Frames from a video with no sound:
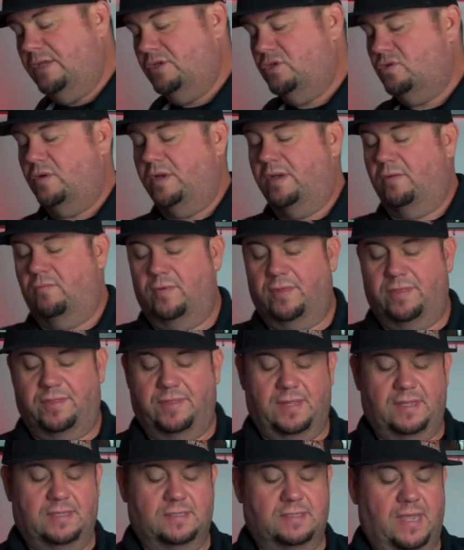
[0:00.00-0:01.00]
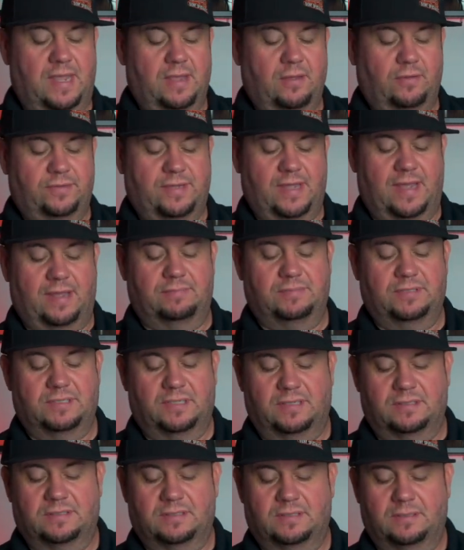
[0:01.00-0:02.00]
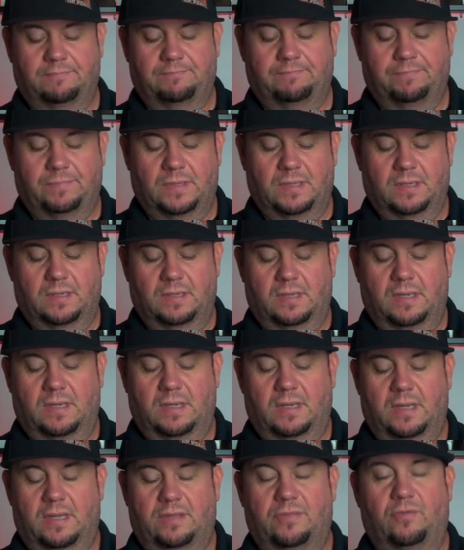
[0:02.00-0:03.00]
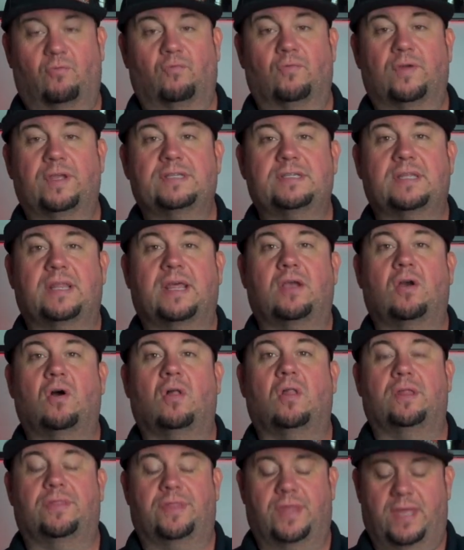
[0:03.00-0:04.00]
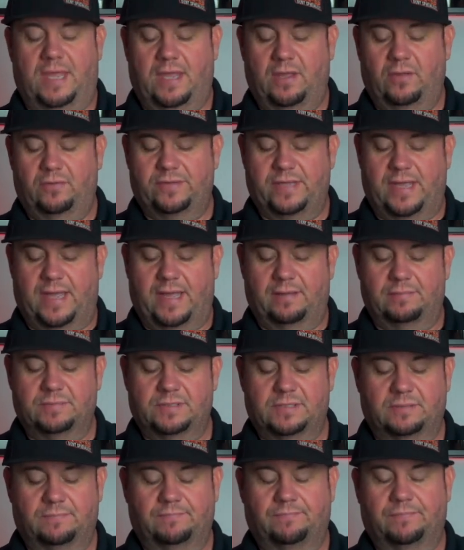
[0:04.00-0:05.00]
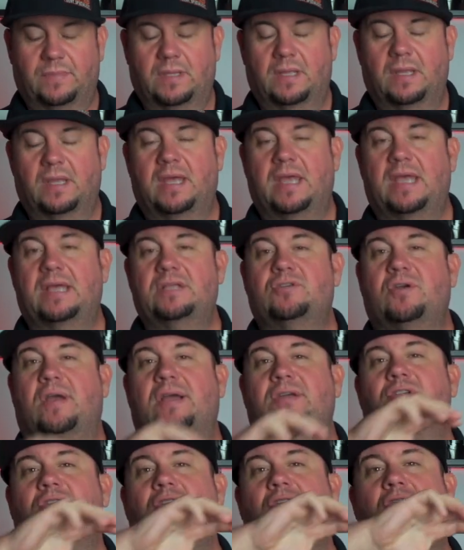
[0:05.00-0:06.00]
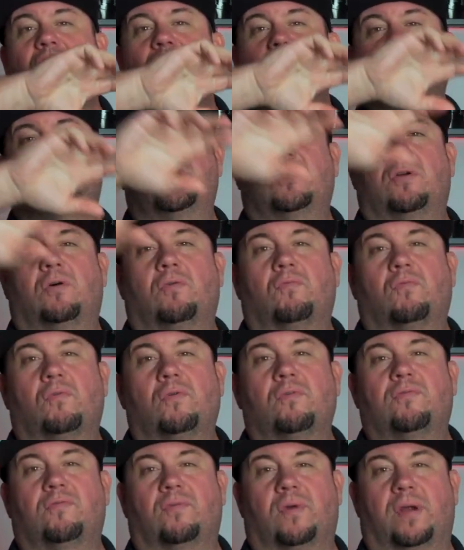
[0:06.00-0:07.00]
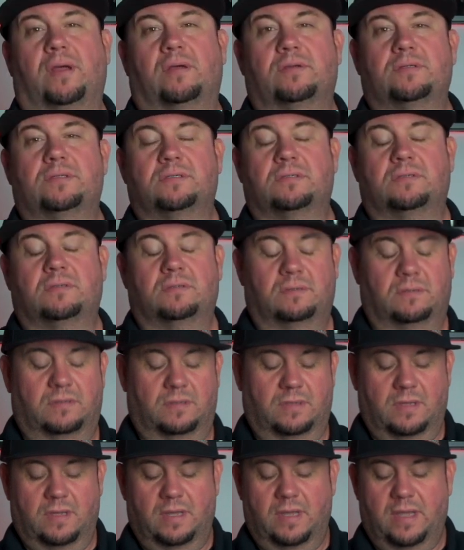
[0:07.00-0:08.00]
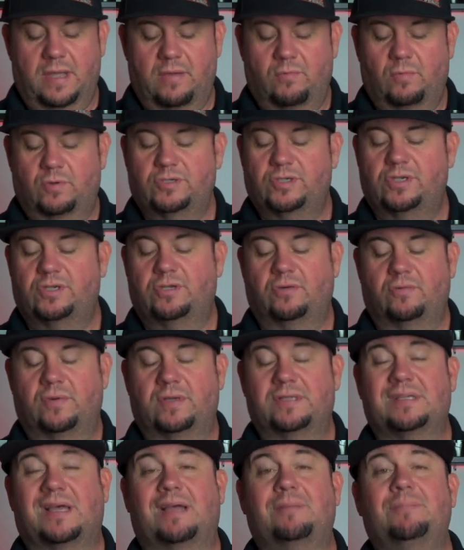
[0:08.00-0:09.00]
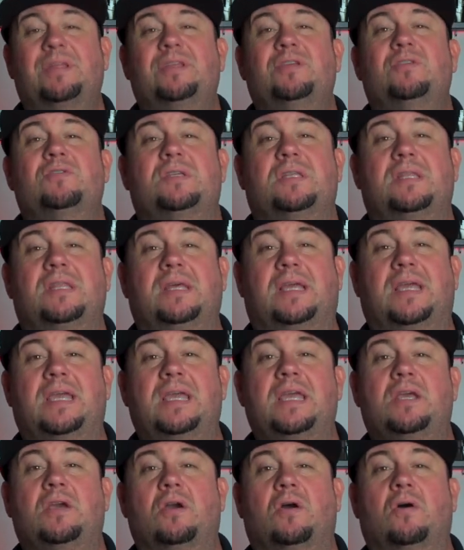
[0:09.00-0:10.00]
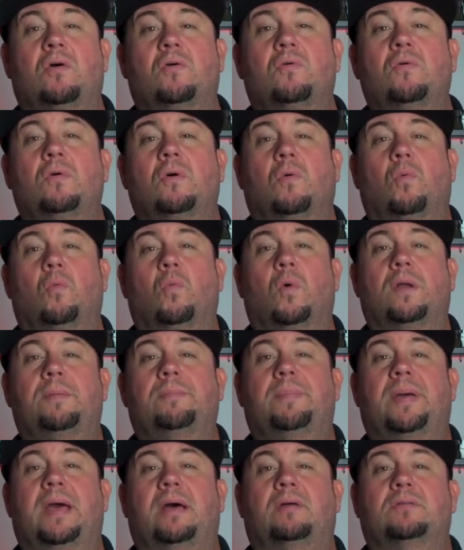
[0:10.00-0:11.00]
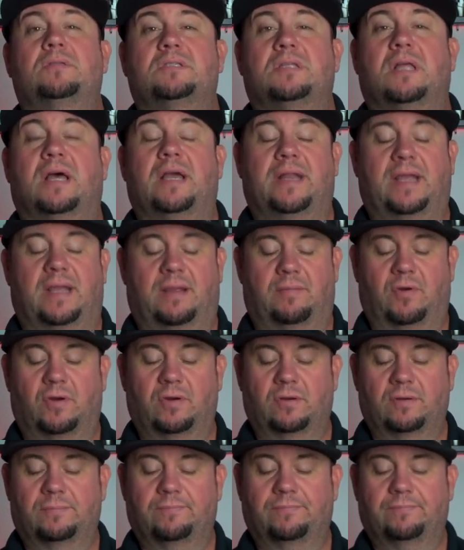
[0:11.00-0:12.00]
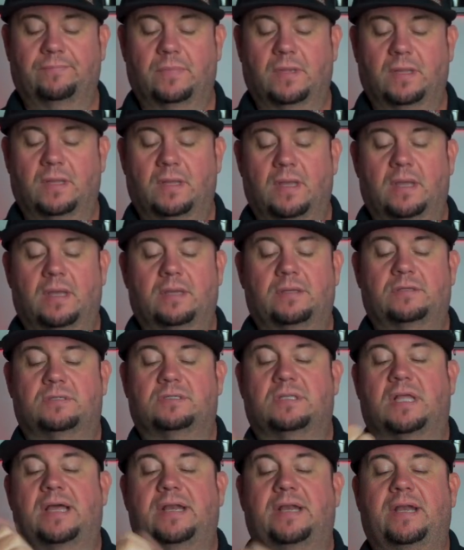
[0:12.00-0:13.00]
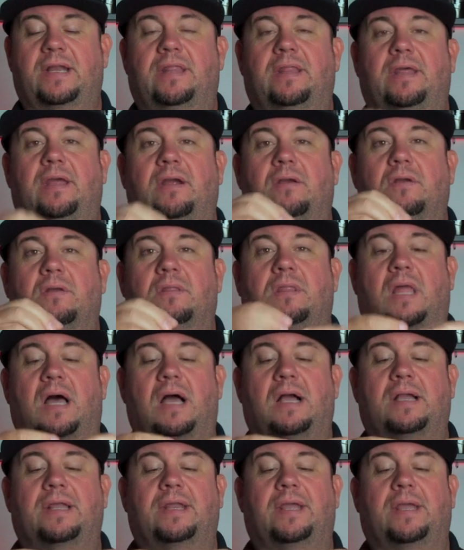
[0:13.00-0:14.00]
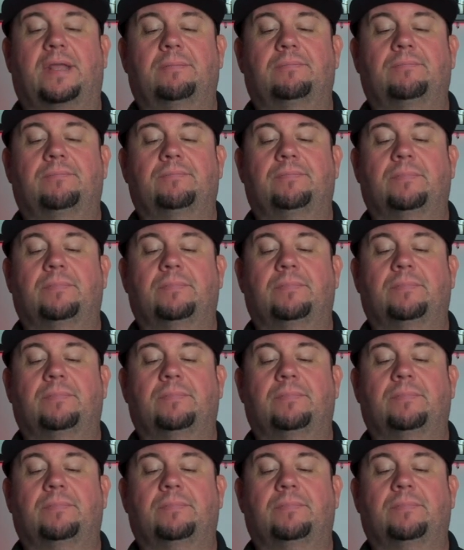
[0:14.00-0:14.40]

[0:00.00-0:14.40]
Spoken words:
enjoying with these hail tabs is, the reason they call it the hail tabs, is you're actually using it on roof rails. And what you do is, I've been using the Kiko 1-pound slide hammer. You slide it in there, lock it in,